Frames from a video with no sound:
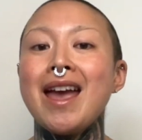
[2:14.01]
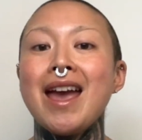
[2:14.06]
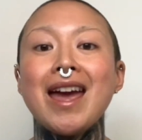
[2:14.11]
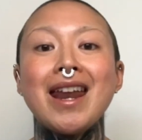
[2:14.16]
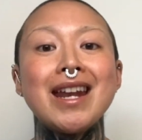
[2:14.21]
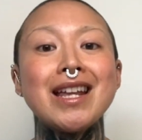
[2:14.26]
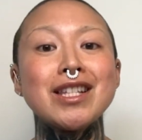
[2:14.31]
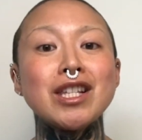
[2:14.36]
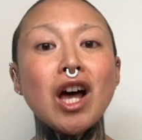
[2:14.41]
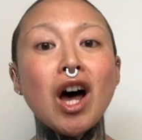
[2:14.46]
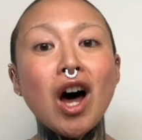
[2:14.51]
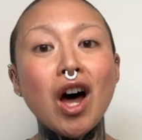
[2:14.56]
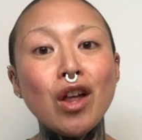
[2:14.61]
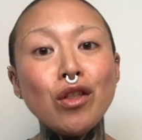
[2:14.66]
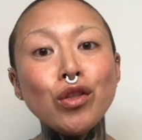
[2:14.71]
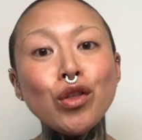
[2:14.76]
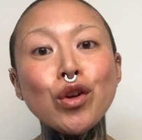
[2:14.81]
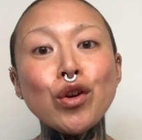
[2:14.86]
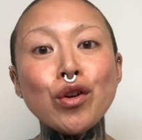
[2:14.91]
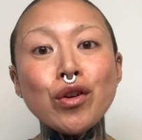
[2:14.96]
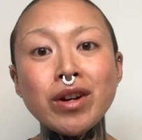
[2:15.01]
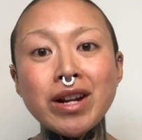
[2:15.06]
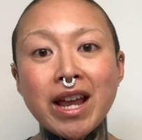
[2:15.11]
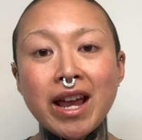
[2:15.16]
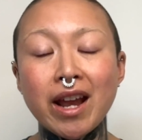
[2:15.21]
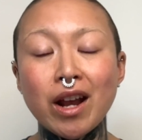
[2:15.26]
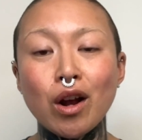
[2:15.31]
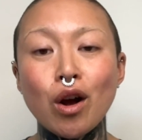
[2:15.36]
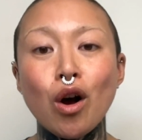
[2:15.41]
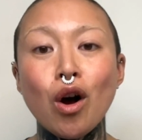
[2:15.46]
It is
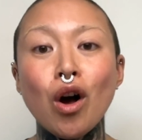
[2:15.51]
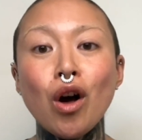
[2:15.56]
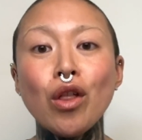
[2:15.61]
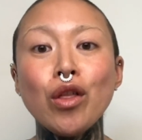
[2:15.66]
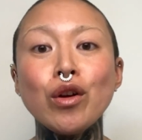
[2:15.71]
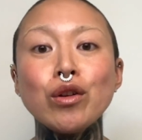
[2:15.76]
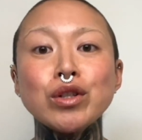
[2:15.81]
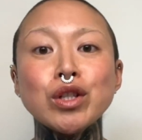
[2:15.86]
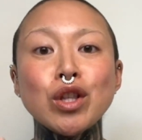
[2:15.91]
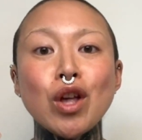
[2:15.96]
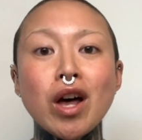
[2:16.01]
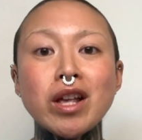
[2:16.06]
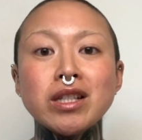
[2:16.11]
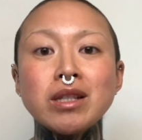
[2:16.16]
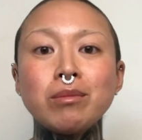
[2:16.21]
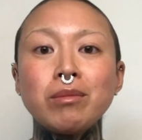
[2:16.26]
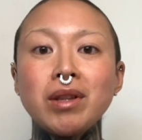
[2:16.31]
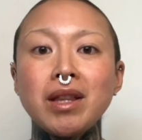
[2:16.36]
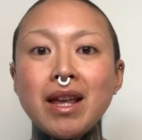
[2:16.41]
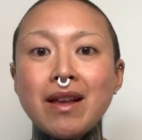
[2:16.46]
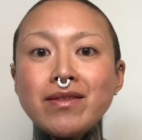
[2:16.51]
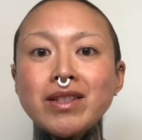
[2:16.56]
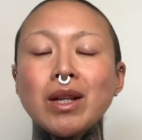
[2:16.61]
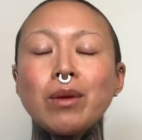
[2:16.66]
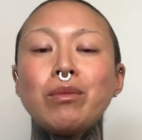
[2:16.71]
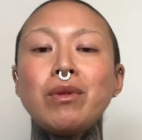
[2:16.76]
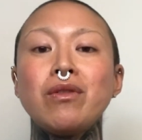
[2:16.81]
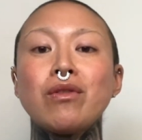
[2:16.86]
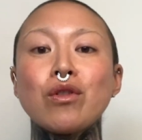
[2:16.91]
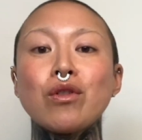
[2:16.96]
unlearning all those thoughts and beliefs
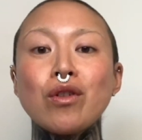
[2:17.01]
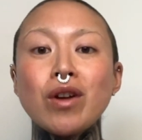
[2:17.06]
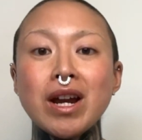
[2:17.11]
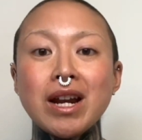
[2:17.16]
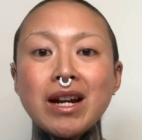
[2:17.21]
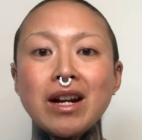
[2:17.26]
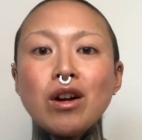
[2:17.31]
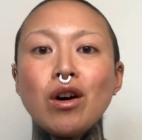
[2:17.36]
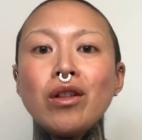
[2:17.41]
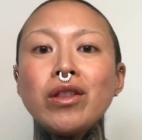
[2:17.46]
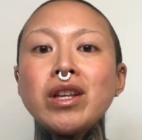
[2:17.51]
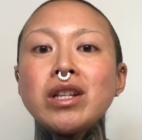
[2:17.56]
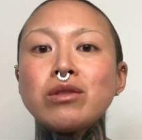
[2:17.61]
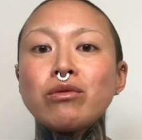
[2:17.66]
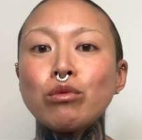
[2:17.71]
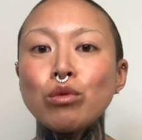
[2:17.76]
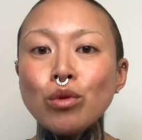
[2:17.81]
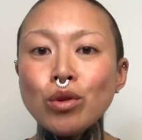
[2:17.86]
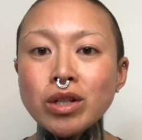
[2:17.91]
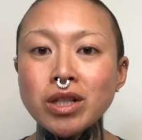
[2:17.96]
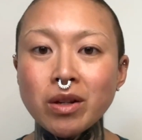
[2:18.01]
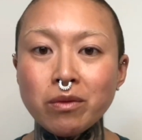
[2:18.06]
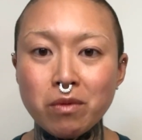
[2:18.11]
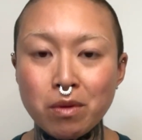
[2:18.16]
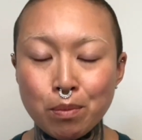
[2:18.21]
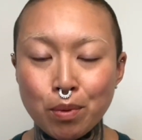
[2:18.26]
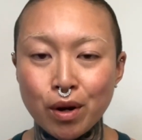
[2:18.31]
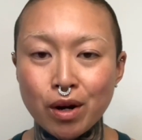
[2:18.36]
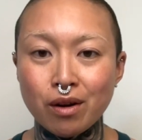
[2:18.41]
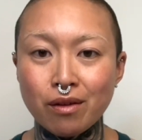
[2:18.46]
that we've created, all these rules that we
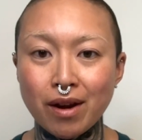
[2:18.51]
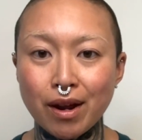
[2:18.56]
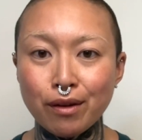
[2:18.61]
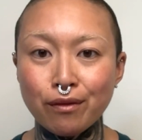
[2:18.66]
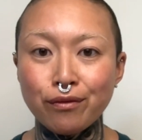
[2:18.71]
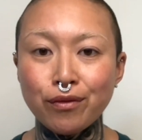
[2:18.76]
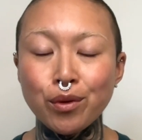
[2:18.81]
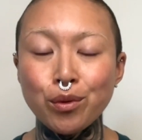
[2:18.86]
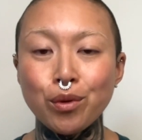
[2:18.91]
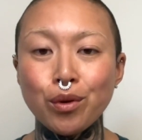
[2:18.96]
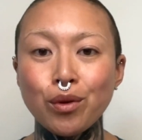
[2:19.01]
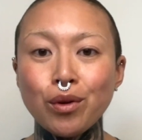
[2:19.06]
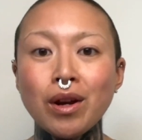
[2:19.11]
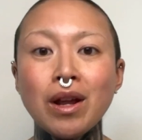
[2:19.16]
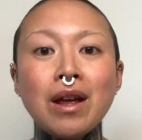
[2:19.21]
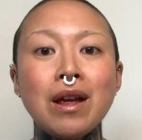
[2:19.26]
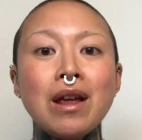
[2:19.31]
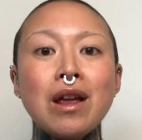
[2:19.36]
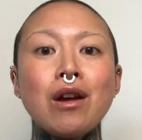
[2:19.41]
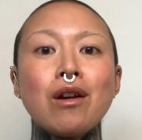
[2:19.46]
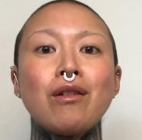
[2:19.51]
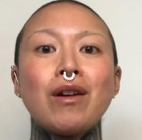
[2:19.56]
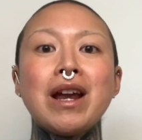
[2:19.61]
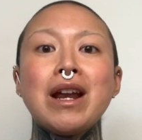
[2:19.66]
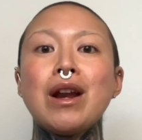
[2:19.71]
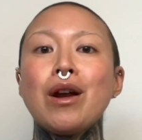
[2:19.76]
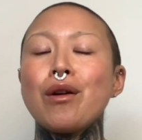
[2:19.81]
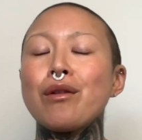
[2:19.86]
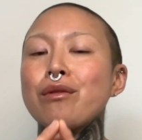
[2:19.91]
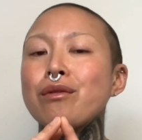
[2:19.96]
put around food, right?
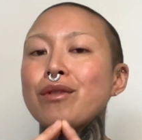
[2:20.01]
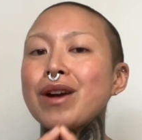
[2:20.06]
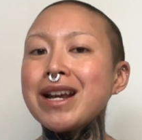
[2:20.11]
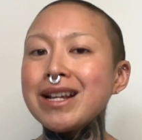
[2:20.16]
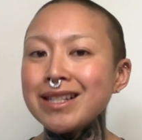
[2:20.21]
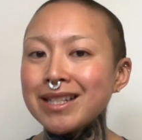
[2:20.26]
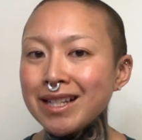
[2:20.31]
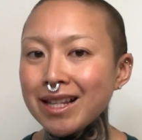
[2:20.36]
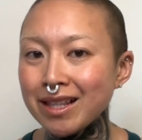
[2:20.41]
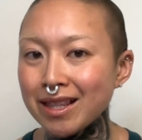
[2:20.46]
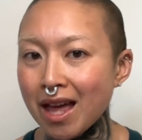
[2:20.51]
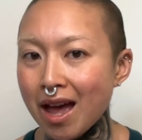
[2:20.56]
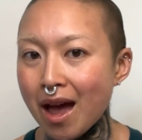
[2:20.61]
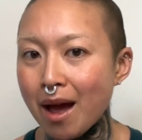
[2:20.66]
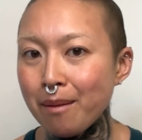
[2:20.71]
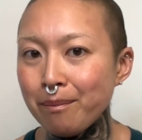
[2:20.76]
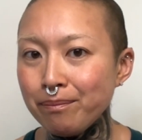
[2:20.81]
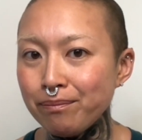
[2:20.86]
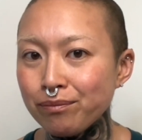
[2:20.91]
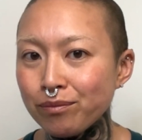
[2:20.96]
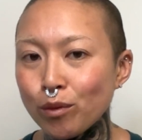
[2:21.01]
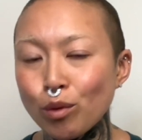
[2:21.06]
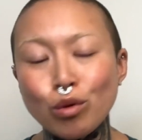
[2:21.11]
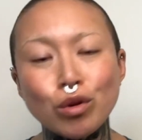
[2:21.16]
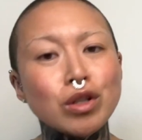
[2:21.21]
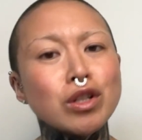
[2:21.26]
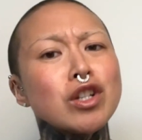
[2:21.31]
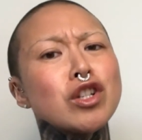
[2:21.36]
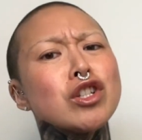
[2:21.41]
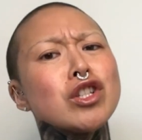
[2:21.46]
Erasing them, or
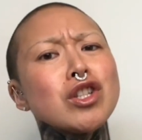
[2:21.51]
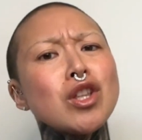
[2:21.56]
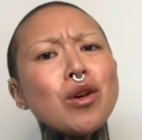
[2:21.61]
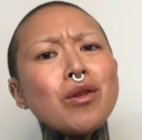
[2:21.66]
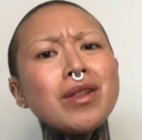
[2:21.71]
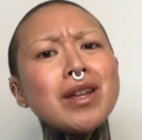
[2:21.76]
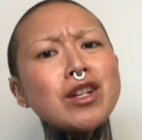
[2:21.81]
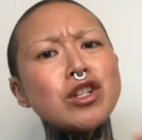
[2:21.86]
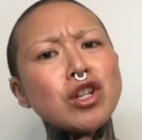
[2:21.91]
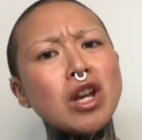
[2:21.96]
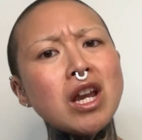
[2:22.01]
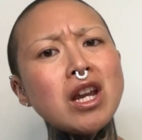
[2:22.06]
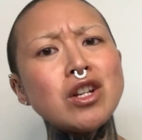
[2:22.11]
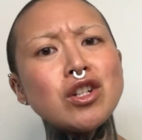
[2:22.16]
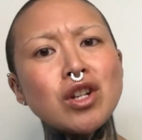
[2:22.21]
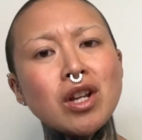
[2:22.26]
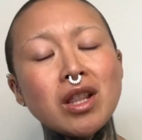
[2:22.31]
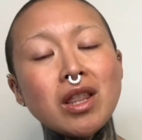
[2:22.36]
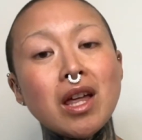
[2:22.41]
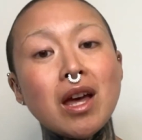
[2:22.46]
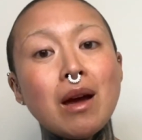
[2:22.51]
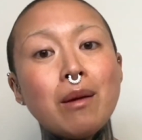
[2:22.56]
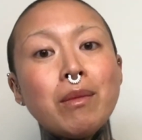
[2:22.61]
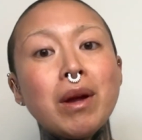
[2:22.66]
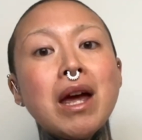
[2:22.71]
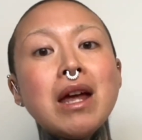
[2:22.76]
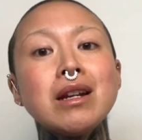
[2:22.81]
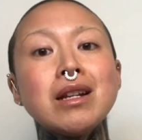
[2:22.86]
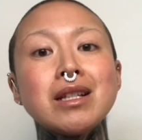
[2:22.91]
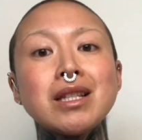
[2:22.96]
just slowly changing them
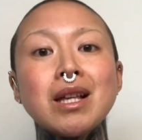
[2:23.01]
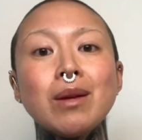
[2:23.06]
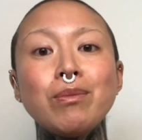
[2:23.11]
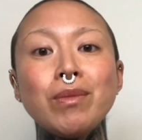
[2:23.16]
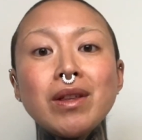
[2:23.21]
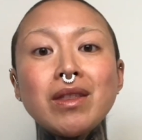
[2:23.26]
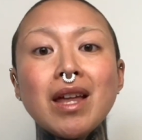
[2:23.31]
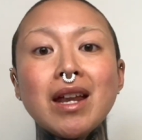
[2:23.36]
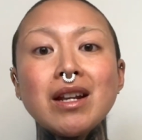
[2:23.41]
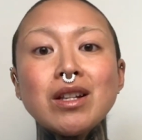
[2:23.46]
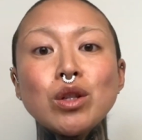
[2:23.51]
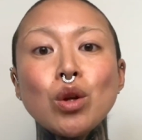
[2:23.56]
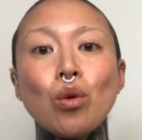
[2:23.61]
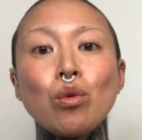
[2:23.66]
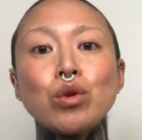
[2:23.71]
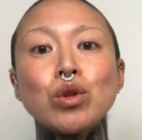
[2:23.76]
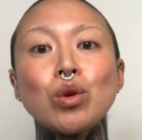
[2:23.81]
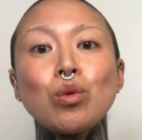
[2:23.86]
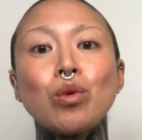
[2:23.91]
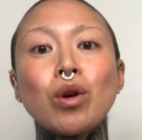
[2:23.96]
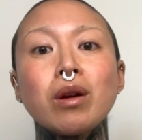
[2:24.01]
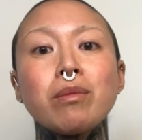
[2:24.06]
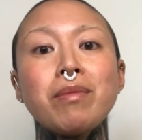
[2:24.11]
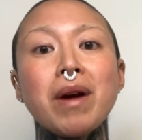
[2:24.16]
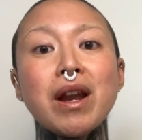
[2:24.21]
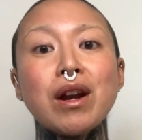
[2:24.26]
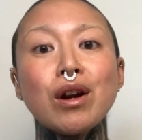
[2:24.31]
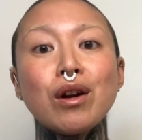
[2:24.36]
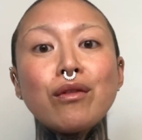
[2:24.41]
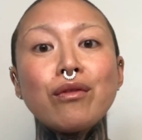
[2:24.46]
to something that is going to work
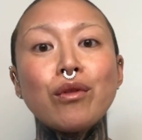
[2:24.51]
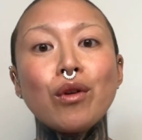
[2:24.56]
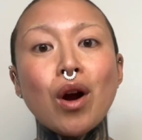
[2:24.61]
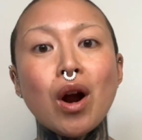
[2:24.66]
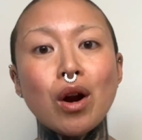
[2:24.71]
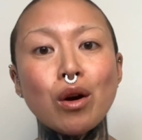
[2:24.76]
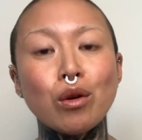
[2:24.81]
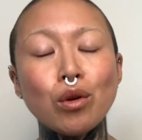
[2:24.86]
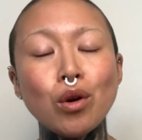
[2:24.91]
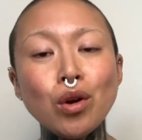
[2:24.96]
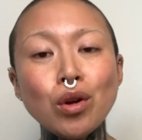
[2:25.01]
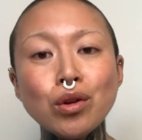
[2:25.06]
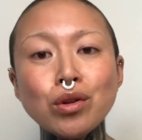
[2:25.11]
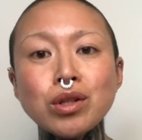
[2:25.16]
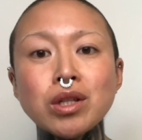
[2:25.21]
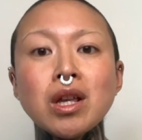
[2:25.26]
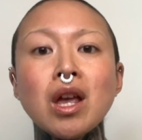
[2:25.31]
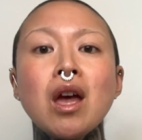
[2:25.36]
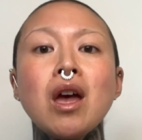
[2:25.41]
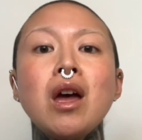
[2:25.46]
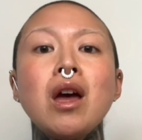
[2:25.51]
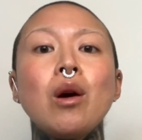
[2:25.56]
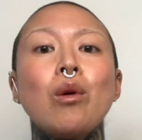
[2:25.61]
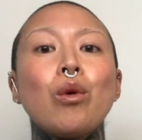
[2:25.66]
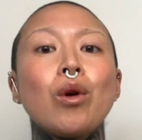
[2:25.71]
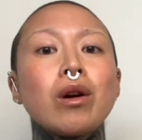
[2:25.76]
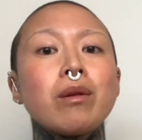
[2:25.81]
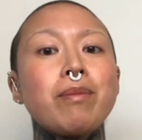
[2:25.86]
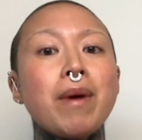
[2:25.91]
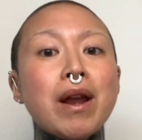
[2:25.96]
better for our goals,
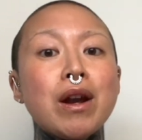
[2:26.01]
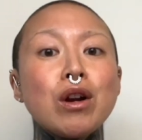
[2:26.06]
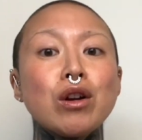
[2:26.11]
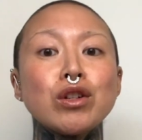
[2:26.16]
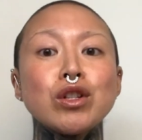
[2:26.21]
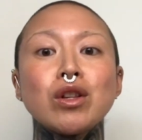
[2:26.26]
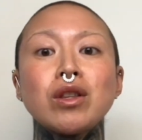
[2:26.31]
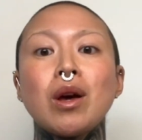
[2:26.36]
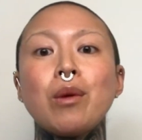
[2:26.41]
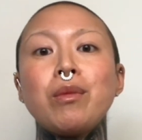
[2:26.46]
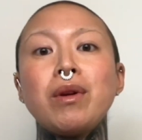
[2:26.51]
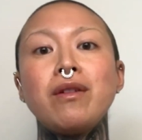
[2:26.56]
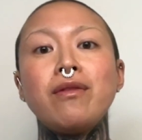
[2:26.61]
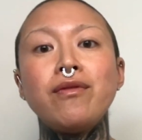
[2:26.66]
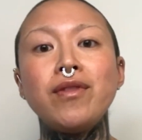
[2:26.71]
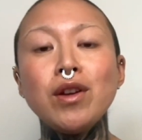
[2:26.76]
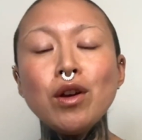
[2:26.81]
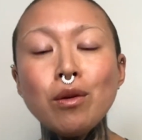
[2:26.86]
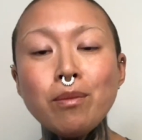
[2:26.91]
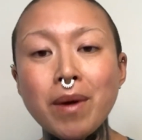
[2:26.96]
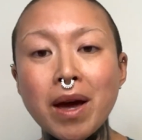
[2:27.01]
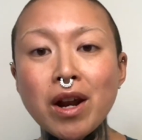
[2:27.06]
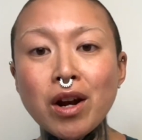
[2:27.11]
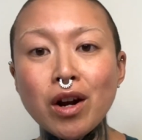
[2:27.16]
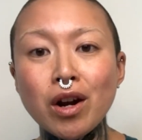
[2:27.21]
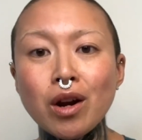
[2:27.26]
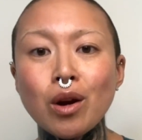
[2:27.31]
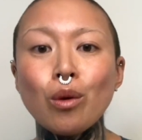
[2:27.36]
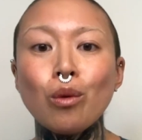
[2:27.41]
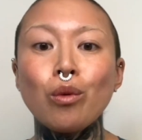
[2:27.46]
work better so that we feel
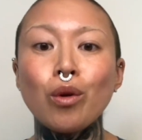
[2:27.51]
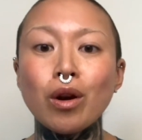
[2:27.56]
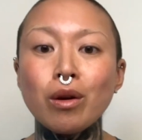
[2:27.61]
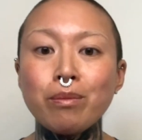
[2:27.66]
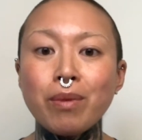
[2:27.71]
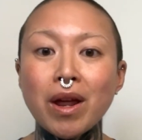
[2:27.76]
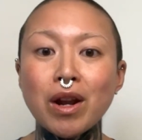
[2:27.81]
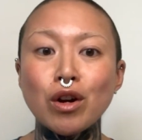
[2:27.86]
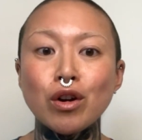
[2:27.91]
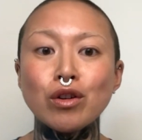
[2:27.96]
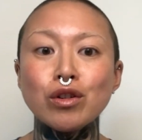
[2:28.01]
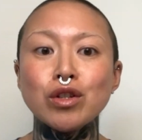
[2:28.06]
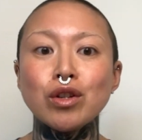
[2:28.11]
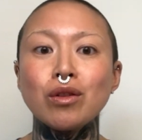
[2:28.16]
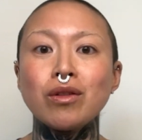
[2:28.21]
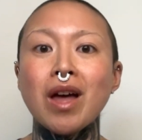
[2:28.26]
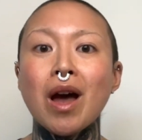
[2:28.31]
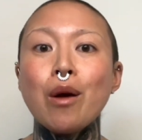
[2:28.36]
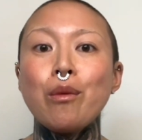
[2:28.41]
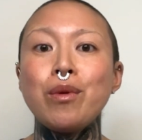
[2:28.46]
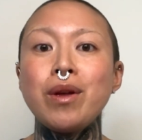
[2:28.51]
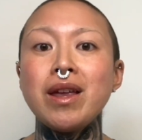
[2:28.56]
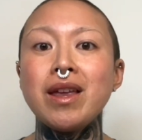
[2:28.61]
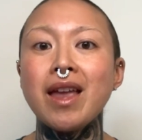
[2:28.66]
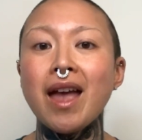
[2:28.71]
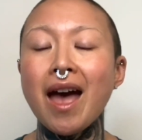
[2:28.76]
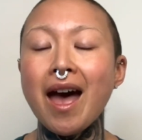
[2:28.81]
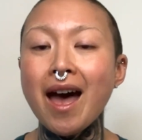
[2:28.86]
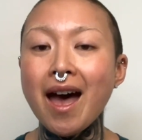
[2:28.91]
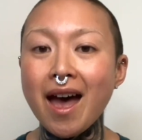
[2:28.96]
better, work better so that we
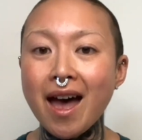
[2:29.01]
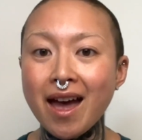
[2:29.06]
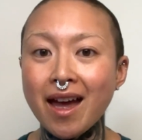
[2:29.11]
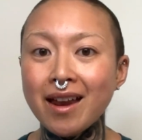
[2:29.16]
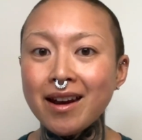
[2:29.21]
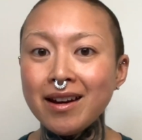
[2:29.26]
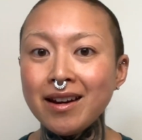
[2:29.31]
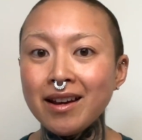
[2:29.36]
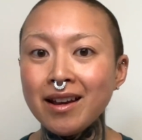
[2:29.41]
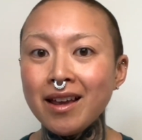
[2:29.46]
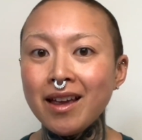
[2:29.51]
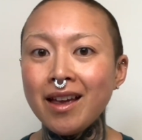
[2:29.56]
can